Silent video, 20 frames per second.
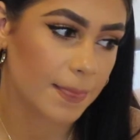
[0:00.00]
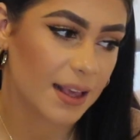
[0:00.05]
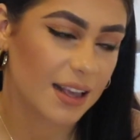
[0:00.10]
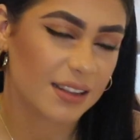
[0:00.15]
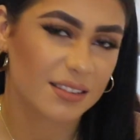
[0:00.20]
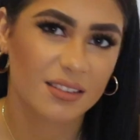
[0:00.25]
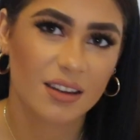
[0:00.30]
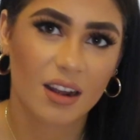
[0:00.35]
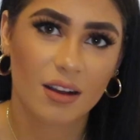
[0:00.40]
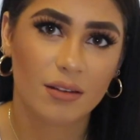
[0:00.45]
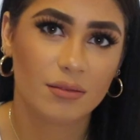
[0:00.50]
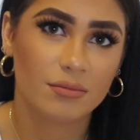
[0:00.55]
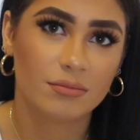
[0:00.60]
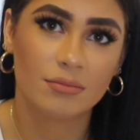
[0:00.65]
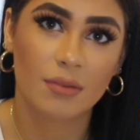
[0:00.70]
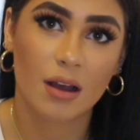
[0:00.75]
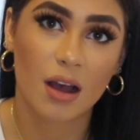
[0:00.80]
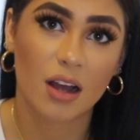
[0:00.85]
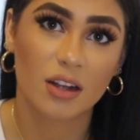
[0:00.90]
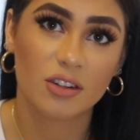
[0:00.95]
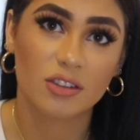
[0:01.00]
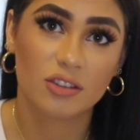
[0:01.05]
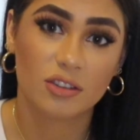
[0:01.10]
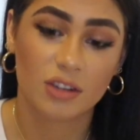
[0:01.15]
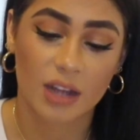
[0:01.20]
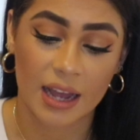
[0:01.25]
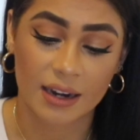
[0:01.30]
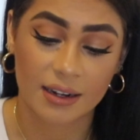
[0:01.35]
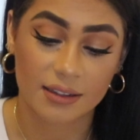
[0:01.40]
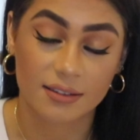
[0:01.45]
It's not
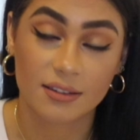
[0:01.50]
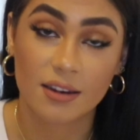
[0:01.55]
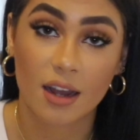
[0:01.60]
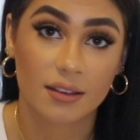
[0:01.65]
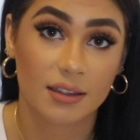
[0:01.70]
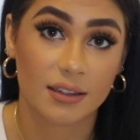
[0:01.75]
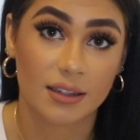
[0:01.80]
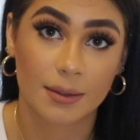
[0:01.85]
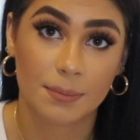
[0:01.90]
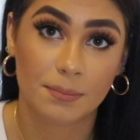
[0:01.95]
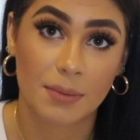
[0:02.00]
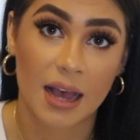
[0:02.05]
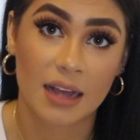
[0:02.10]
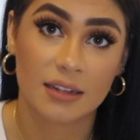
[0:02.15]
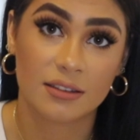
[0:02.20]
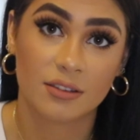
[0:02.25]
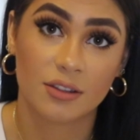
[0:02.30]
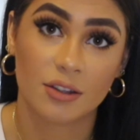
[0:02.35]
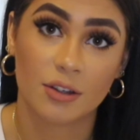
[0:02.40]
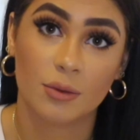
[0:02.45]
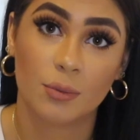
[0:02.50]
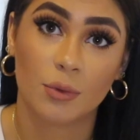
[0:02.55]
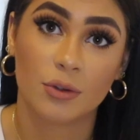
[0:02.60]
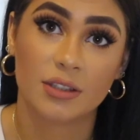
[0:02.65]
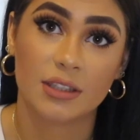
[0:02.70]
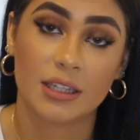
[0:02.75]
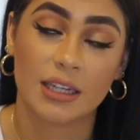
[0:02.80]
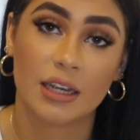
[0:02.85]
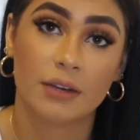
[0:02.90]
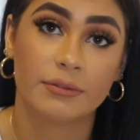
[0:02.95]
much and it's nothing compared to
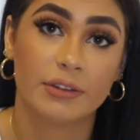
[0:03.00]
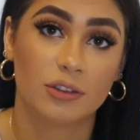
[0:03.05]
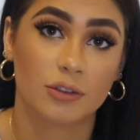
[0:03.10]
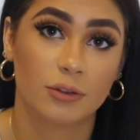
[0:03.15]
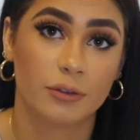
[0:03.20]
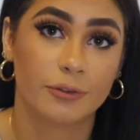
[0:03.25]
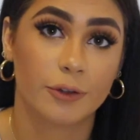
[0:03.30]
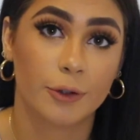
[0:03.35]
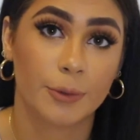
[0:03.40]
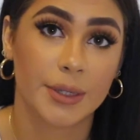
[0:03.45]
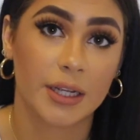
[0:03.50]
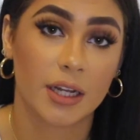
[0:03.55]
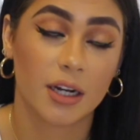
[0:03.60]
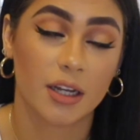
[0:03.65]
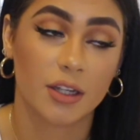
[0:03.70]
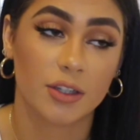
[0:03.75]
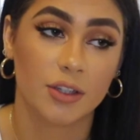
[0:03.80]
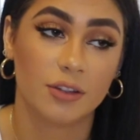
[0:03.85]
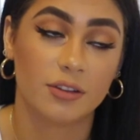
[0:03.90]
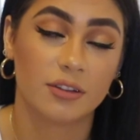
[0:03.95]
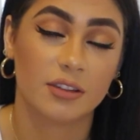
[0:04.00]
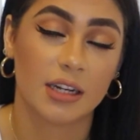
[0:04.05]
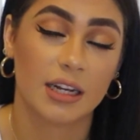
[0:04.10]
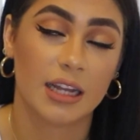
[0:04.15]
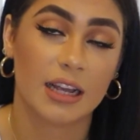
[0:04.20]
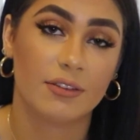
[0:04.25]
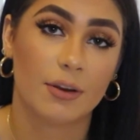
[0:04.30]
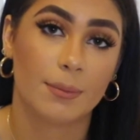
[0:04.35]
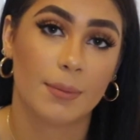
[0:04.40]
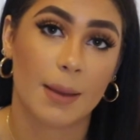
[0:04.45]
what the original formula used to
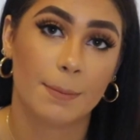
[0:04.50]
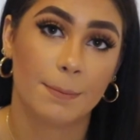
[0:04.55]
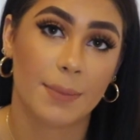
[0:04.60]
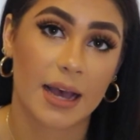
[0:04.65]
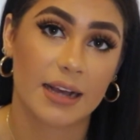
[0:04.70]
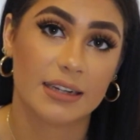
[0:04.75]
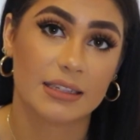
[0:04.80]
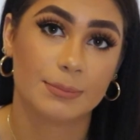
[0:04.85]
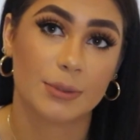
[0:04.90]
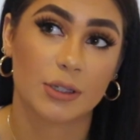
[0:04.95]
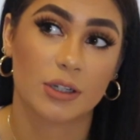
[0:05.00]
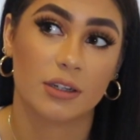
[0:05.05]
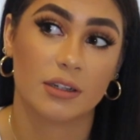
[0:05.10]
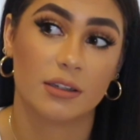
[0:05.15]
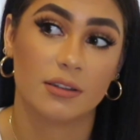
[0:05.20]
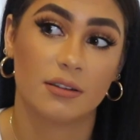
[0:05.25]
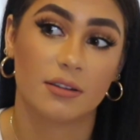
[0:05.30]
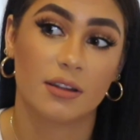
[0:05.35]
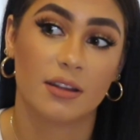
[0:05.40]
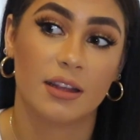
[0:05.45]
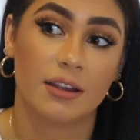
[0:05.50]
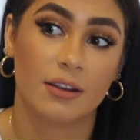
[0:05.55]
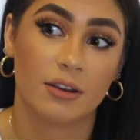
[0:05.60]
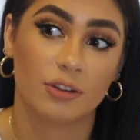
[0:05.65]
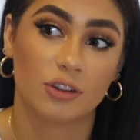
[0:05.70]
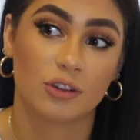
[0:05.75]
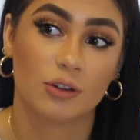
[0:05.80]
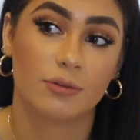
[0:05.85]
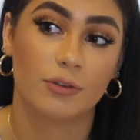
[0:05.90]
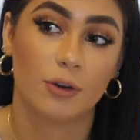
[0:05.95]
leave on my bed because the
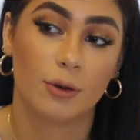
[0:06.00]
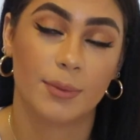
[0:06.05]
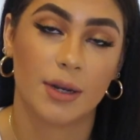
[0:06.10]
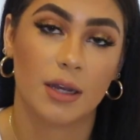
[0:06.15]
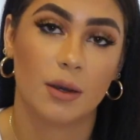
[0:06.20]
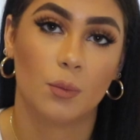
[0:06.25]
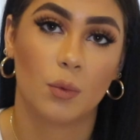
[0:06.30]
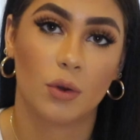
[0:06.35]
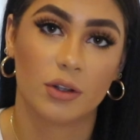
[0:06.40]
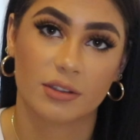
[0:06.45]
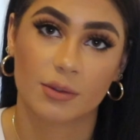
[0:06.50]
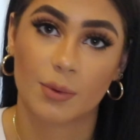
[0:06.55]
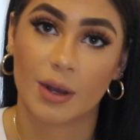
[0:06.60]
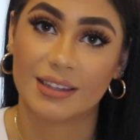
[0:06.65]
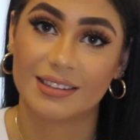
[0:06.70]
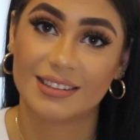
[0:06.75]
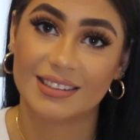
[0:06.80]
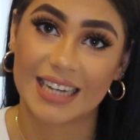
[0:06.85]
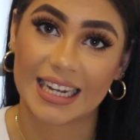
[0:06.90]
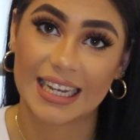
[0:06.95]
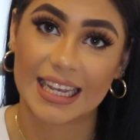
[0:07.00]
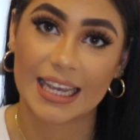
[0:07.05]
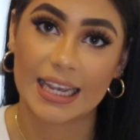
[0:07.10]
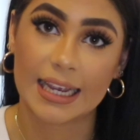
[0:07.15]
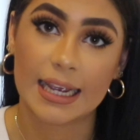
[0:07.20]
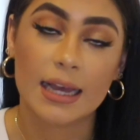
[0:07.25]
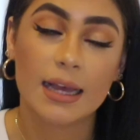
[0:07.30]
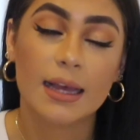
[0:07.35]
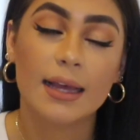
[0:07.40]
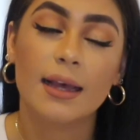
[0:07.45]
original formula was quite
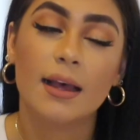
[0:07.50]
sticky.